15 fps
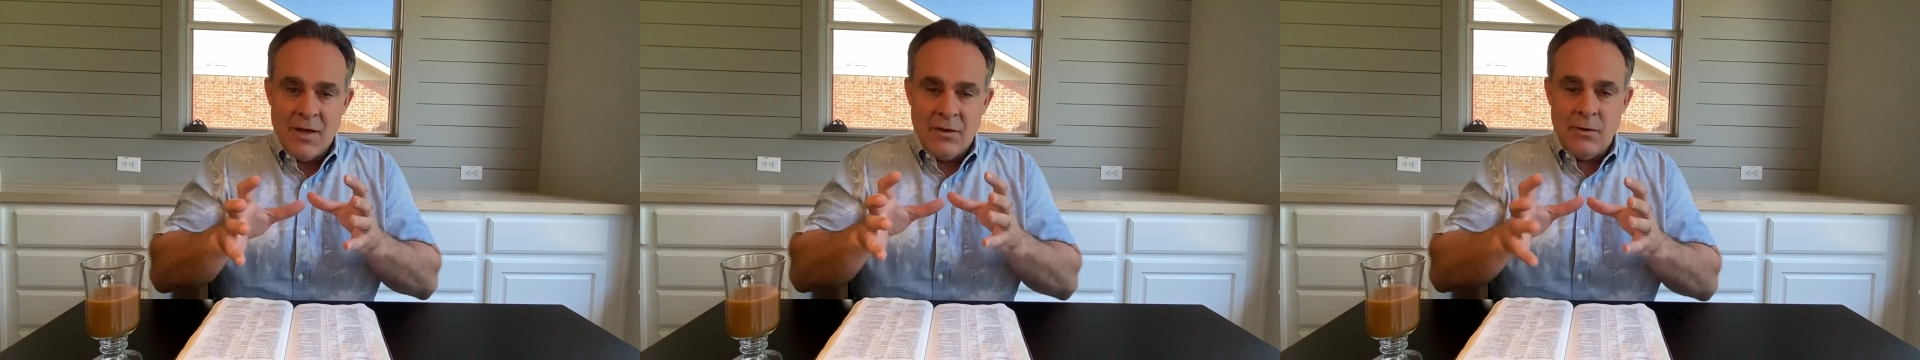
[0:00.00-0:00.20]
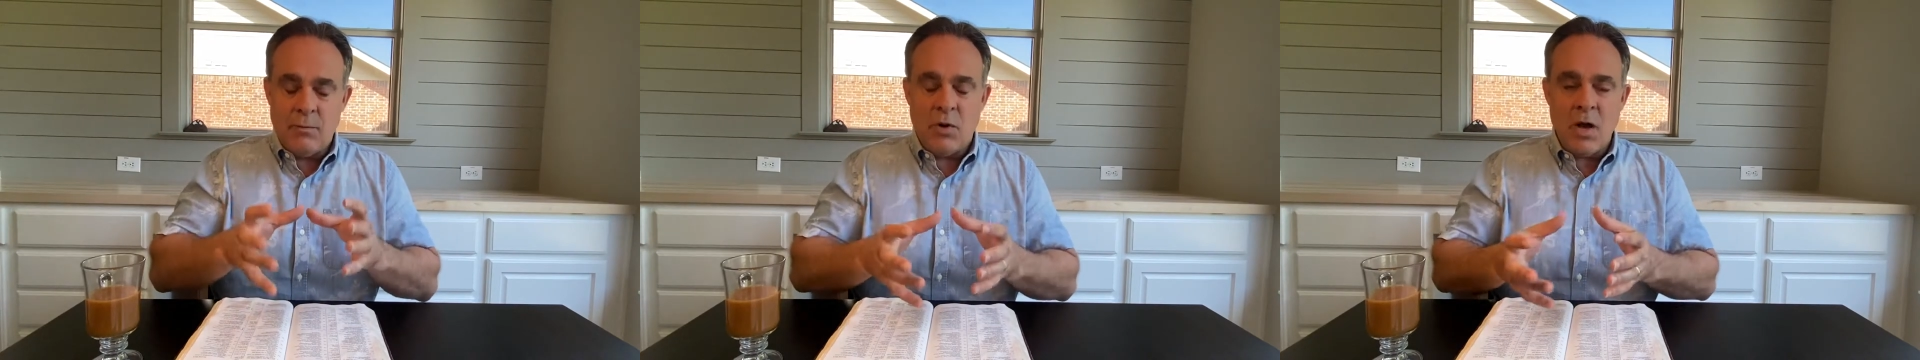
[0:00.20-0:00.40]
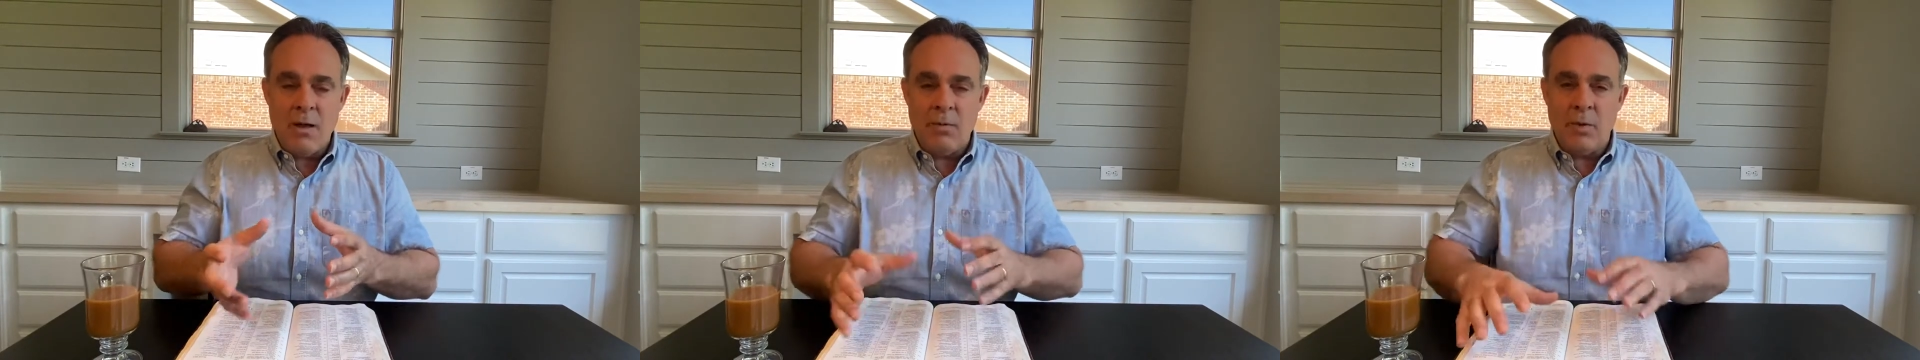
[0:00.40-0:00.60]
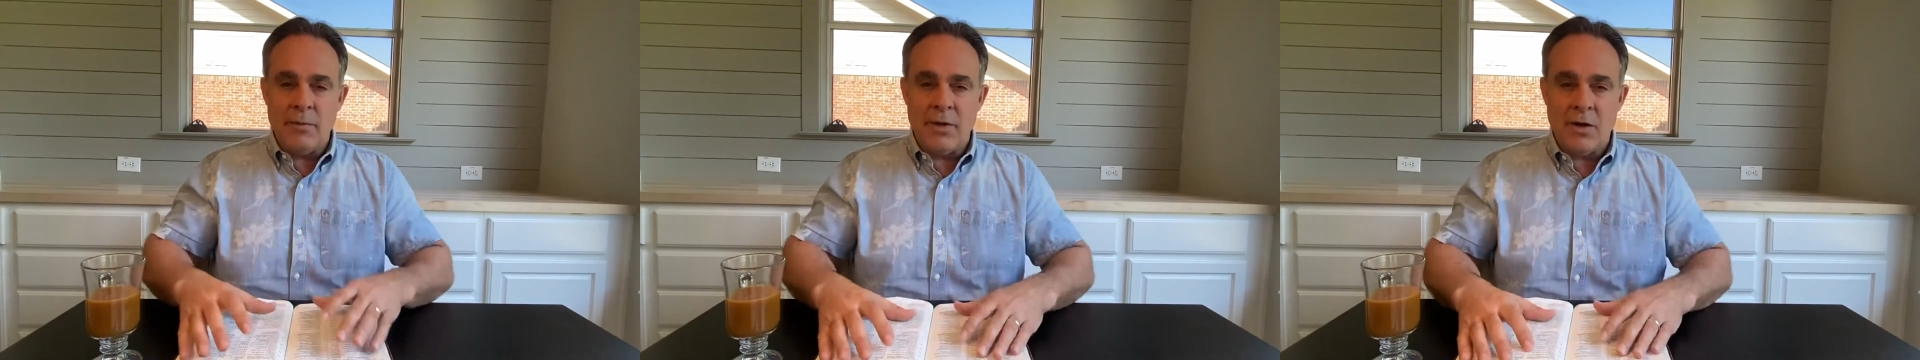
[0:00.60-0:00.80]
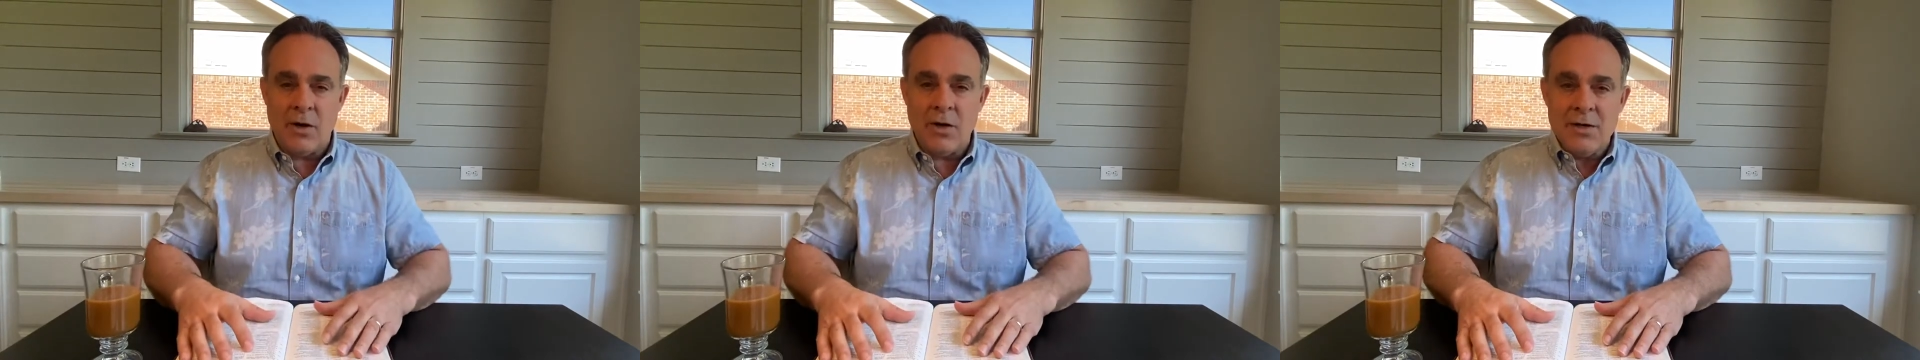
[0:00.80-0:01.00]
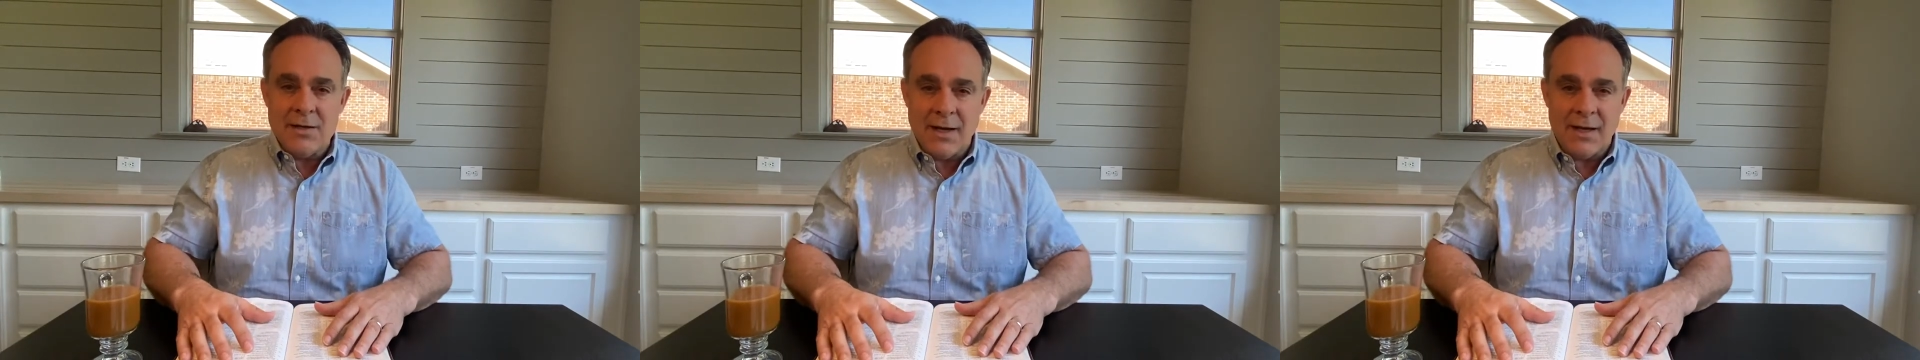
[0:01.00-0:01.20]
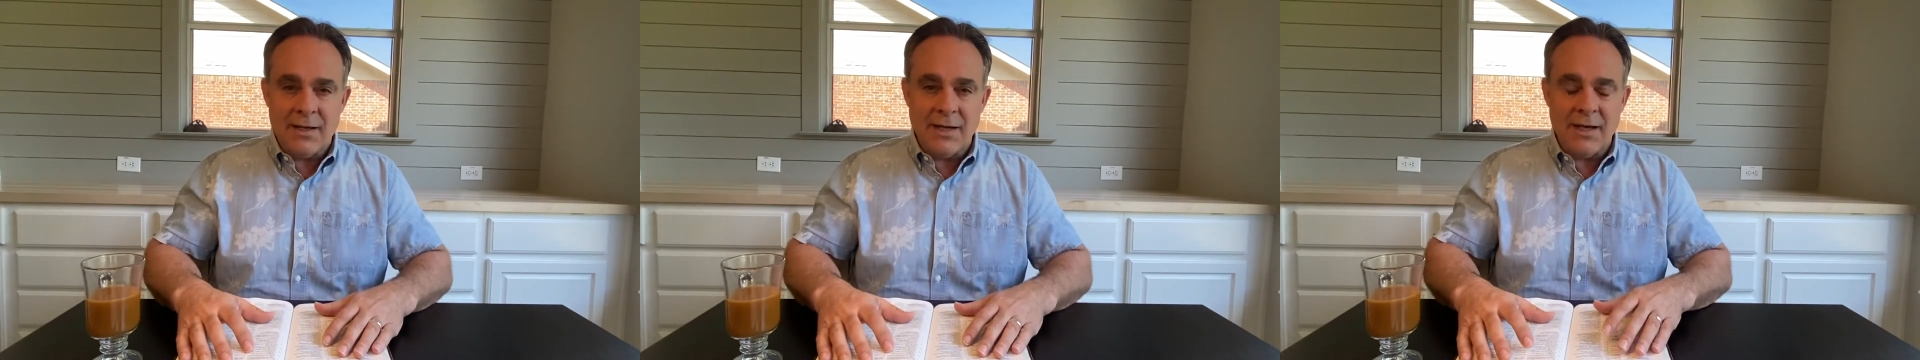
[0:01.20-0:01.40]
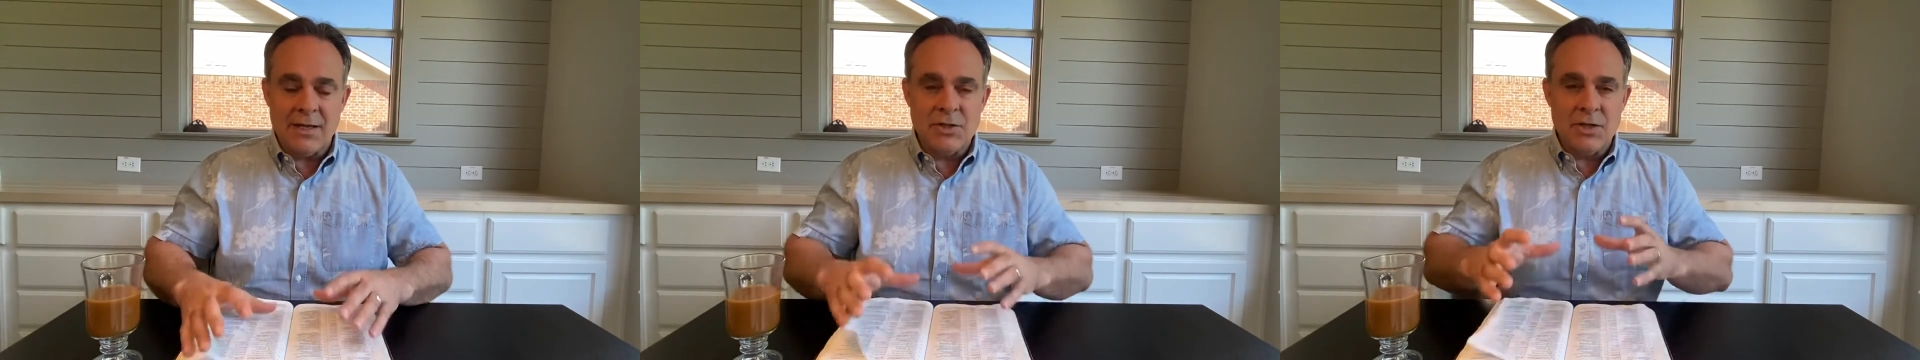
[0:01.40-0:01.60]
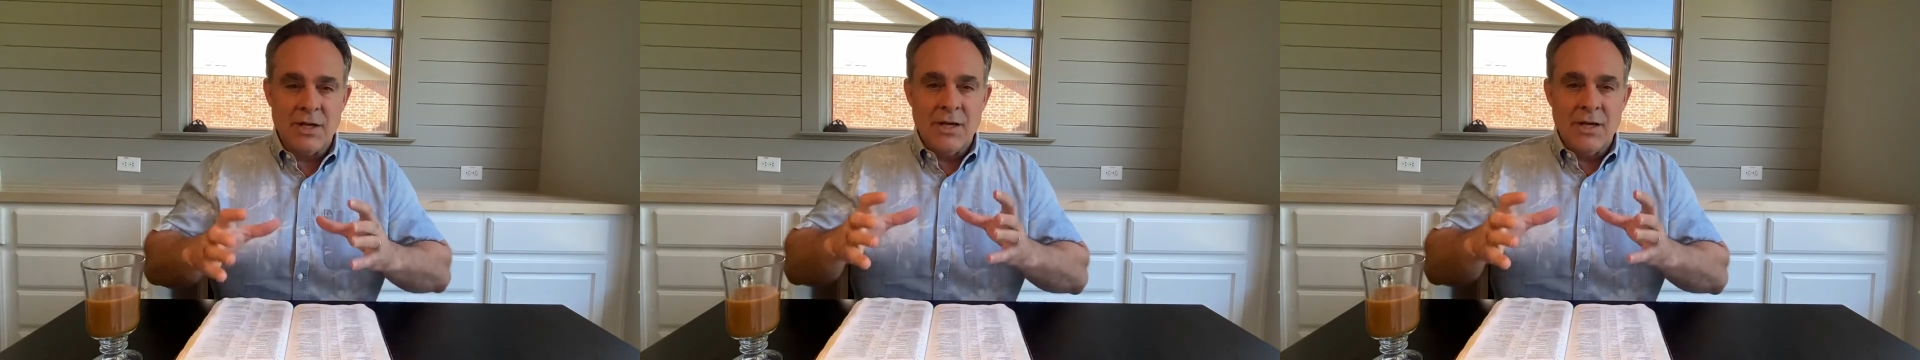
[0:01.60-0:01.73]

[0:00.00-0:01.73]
The problem in our day and age